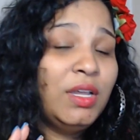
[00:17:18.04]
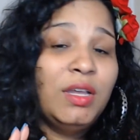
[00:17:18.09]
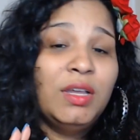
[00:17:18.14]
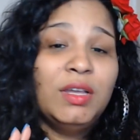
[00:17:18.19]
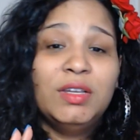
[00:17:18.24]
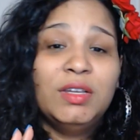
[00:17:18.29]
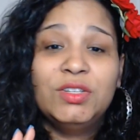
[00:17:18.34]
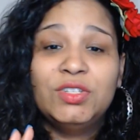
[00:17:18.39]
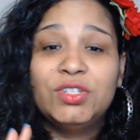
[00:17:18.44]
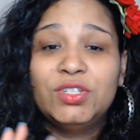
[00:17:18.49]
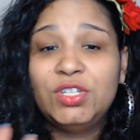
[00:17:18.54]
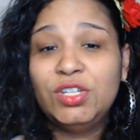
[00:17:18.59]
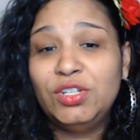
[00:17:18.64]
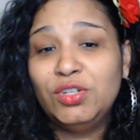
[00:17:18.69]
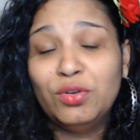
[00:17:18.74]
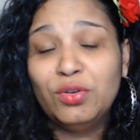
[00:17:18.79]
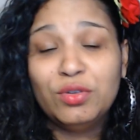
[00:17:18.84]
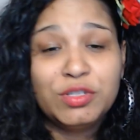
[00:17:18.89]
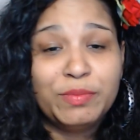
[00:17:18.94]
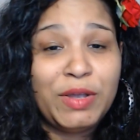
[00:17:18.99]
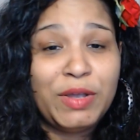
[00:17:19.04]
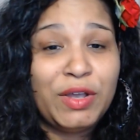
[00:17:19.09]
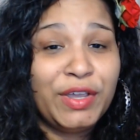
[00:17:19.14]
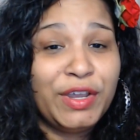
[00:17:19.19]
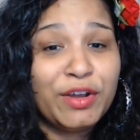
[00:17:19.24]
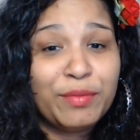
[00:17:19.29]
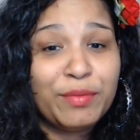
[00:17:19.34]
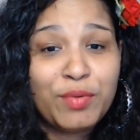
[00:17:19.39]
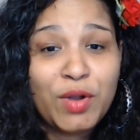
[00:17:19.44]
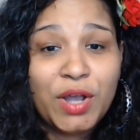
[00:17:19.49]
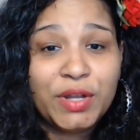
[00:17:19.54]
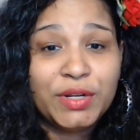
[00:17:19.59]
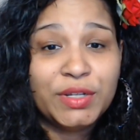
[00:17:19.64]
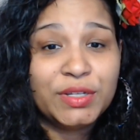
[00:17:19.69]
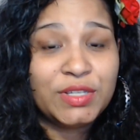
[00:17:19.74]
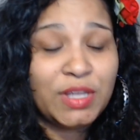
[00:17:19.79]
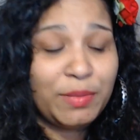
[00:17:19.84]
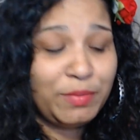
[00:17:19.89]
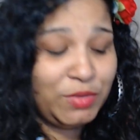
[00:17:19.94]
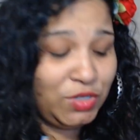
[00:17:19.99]
She knows about hair
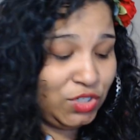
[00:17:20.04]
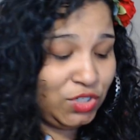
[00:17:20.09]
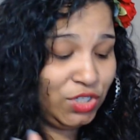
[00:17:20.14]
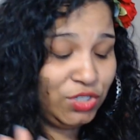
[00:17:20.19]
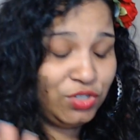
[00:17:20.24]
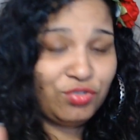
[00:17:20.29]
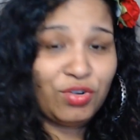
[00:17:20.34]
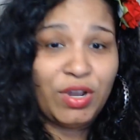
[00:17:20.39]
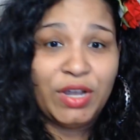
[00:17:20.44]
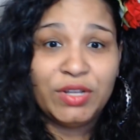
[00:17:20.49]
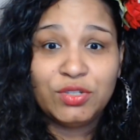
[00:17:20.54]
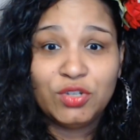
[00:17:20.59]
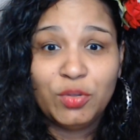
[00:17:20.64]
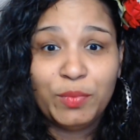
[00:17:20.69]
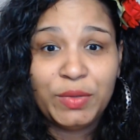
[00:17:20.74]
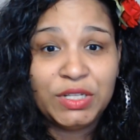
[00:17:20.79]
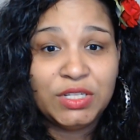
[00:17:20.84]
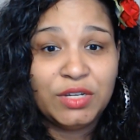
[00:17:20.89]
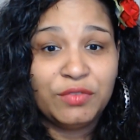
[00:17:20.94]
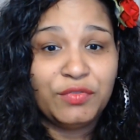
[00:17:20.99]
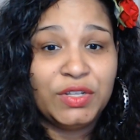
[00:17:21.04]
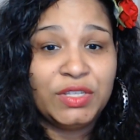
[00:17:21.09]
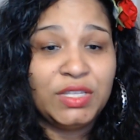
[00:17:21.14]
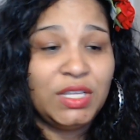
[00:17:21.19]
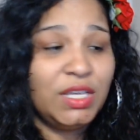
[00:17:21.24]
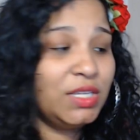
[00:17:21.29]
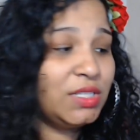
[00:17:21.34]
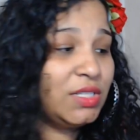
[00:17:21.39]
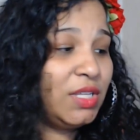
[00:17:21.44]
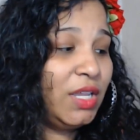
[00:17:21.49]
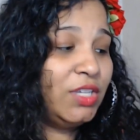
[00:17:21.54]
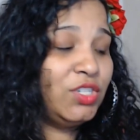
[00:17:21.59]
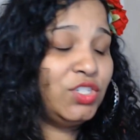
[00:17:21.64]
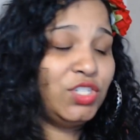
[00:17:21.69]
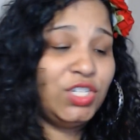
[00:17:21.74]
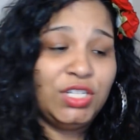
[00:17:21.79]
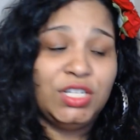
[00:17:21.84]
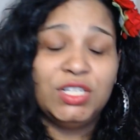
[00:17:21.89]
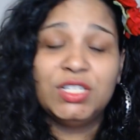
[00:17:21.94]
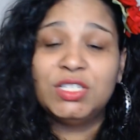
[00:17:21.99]
products. I mean, she's tried so many different things. Like,
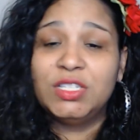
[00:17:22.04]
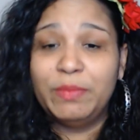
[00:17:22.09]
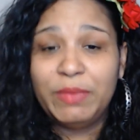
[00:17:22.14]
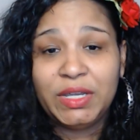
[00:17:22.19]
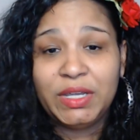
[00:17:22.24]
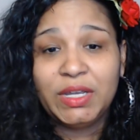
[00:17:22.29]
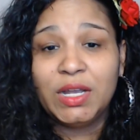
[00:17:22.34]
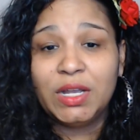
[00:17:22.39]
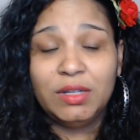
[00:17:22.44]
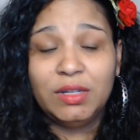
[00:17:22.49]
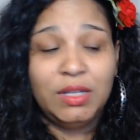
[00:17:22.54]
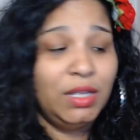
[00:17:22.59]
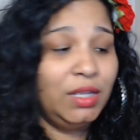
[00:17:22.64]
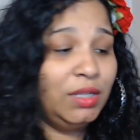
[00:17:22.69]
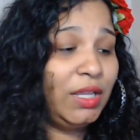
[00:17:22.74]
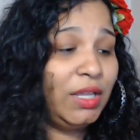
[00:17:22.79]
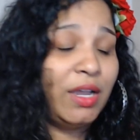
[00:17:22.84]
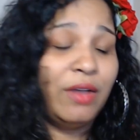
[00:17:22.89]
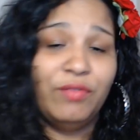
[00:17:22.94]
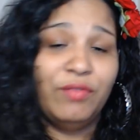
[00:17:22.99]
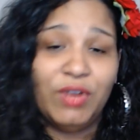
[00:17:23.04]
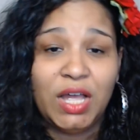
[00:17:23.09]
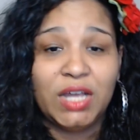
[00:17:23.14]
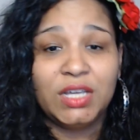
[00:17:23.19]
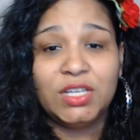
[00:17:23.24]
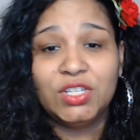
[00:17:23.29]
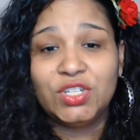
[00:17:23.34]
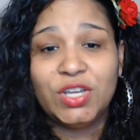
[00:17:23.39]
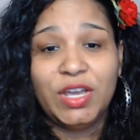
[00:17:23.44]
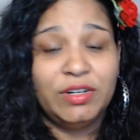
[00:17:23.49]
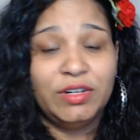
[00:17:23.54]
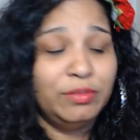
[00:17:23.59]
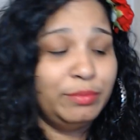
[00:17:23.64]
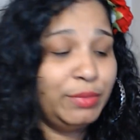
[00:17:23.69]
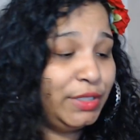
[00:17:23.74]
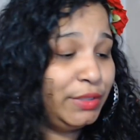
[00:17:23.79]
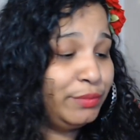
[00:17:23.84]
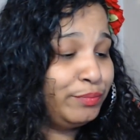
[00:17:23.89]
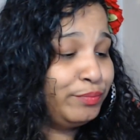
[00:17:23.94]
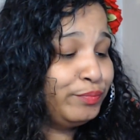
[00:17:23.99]
she needs to make like a vloggy channel,
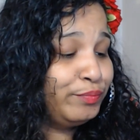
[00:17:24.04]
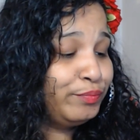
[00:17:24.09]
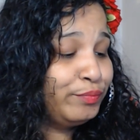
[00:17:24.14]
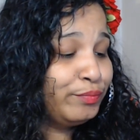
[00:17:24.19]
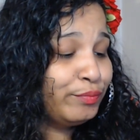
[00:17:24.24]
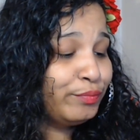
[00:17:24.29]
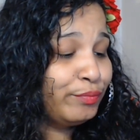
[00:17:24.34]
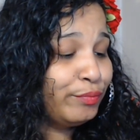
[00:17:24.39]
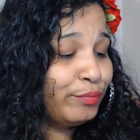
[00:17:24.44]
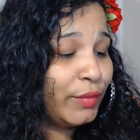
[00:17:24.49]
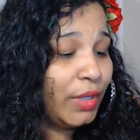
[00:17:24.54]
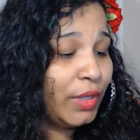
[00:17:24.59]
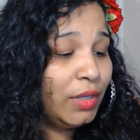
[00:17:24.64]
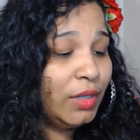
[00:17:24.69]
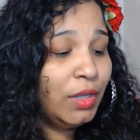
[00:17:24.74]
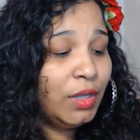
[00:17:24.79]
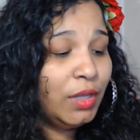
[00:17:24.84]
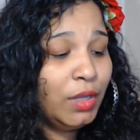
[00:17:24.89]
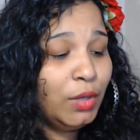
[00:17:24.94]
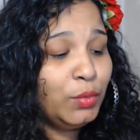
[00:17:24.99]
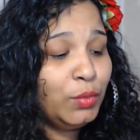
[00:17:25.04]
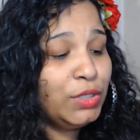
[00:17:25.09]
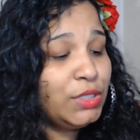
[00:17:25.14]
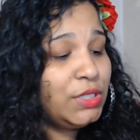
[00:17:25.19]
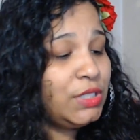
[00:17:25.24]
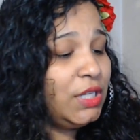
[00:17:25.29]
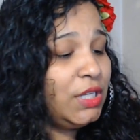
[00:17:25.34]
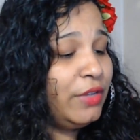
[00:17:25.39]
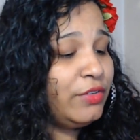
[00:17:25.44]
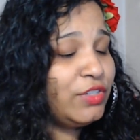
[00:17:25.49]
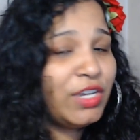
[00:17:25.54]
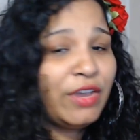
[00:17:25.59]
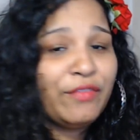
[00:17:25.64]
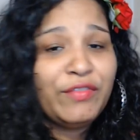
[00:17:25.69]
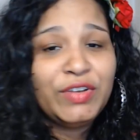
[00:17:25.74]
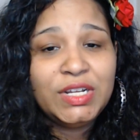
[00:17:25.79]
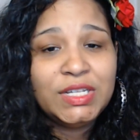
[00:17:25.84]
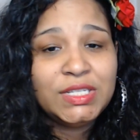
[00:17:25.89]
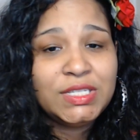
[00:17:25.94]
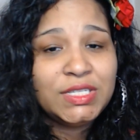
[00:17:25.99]
but we'll see if she ever
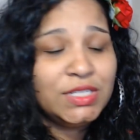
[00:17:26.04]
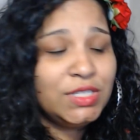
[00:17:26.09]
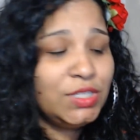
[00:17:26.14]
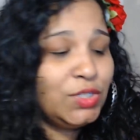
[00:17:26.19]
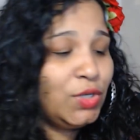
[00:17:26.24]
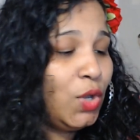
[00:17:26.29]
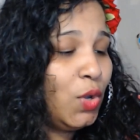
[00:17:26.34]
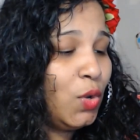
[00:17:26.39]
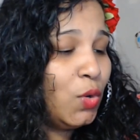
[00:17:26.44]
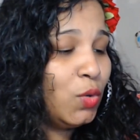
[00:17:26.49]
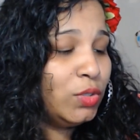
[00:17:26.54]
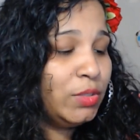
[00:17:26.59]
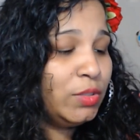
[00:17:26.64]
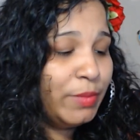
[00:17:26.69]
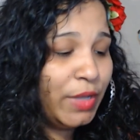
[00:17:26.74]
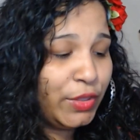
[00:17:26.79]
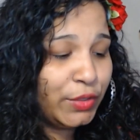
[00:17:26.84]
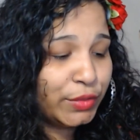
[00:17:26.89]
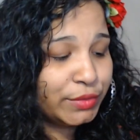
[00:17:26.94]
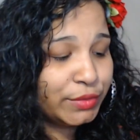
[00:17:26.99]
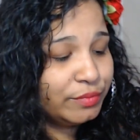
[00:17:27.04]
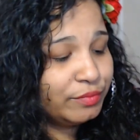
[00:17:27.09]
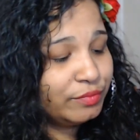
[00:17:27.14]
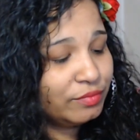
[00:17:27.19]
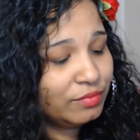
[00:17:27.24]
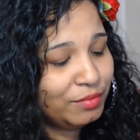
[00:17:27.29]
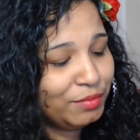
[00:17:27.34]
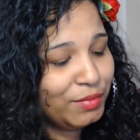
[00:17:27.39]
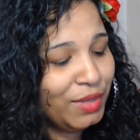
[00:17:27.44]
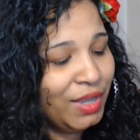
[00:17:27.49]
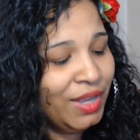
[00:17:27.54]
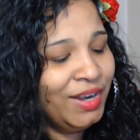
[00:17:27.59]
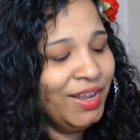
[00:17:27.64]
listens to her old mother. But